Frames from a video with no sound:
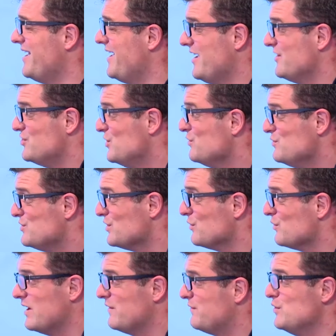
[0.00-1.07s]
as you
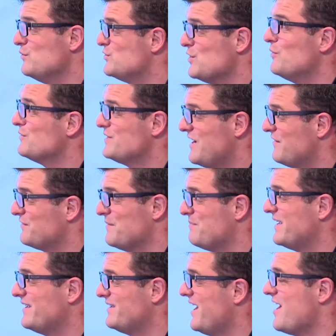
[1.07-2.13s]
do if you don't have the
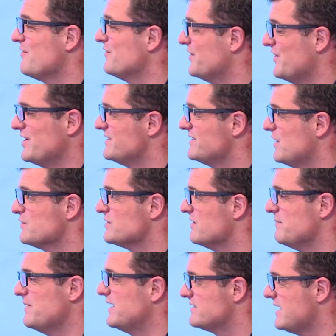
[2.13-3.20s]
big car and the nice house and
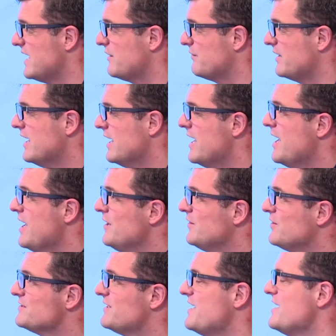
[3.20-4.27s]
the big salary.
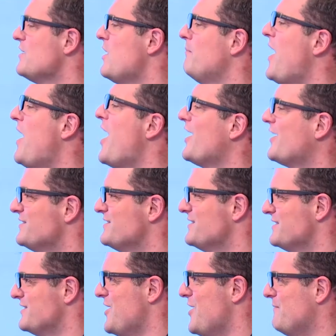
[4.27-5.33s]
There's a thing called
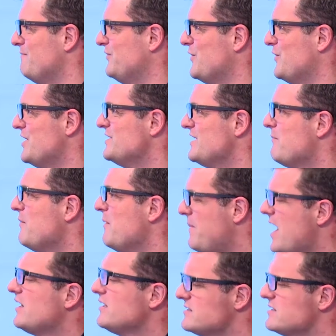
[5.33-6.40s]
Parkinson's law, right? And what
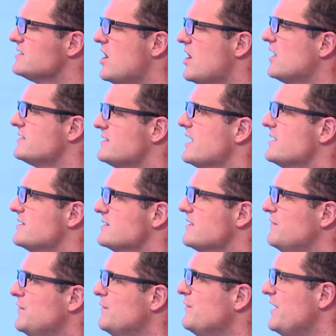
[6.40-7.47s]
Parkinson's law says is
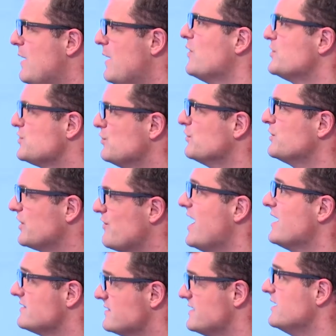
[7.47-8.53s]
if you've an hour to cut the
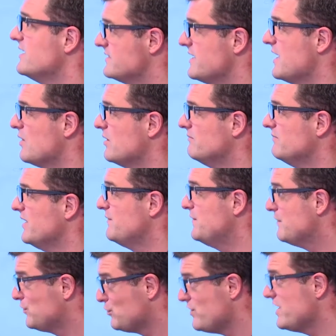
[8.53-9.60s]
grass, it takes an hour. If
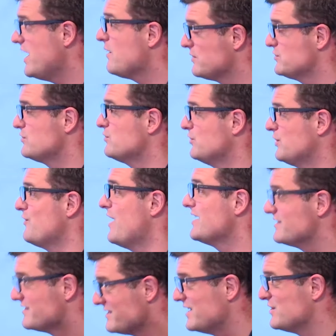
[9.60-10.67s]
you've three hours to cut the
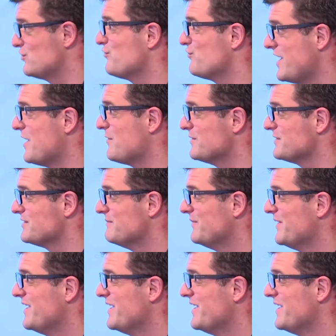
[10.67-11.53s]
grass, it takes three hours.